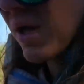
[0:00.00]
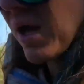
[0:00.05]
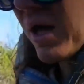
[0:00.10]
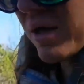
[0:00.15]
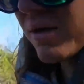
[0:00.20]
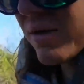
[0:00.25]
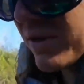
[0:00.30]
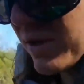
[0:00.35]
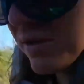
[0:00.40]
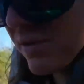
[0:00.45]

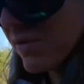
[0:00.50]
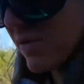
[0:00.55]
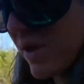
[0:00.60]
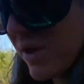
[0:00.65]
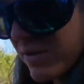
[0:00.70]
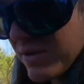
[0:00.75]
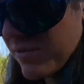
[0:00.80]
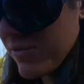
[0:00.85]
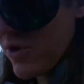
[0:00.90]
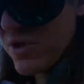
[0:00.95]
other than
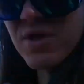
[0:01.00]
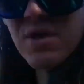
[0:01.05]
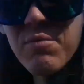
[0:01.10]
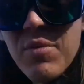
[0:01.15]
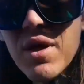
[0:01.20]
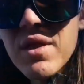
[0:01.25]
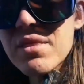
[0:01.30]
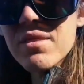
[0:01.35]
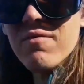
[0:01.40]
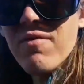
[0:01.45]
just
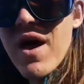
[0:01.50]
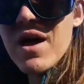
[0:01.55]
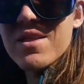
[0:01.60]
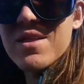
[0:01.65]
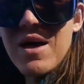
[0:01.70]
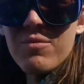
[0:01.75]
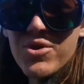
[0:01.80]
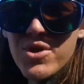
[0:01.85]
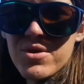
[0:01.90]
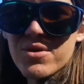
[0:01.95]
admit the
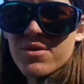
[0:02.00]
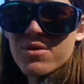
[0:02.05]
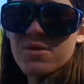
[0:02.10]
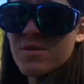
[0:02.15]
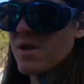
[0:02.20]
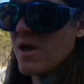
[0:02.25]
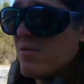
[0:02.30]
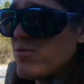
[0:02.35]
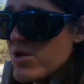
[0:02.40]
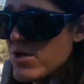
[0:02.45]
fact that I'm
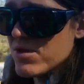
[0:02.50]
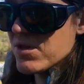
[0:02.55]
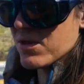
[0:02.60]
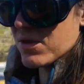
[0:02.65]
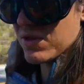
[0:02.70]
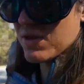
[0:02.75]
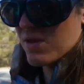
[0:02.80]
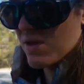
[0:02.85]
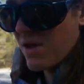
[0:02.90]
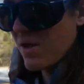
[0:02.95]
Jesus. I'm
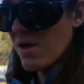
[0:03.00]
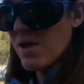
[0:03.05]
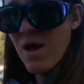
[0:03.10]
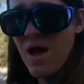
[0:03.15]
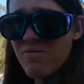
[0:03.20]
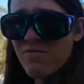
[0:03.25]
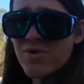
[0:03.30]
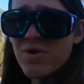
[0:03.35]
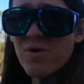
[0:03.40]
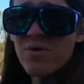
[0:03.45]
Jesus.
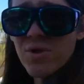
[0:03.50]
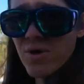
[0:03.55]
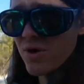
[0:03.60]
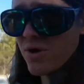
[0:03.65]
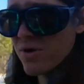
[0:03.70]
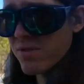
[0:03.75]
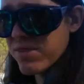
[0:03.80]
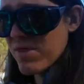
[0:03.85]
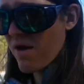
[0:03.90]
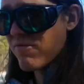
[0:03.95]
I've returned to
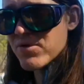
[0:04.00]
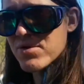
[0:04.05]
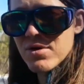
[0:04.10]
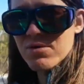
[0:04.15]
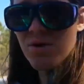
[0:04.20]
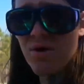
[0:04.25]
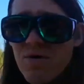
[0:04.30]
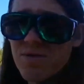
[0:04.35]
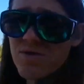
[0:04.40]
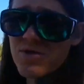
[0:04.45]
Earth. I've
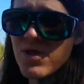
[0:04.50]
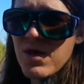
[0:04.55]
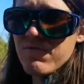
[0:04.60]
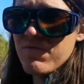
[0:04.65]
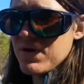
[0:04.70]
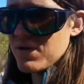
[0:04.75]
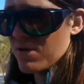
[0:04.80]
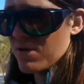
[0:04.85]
returned to Earth to save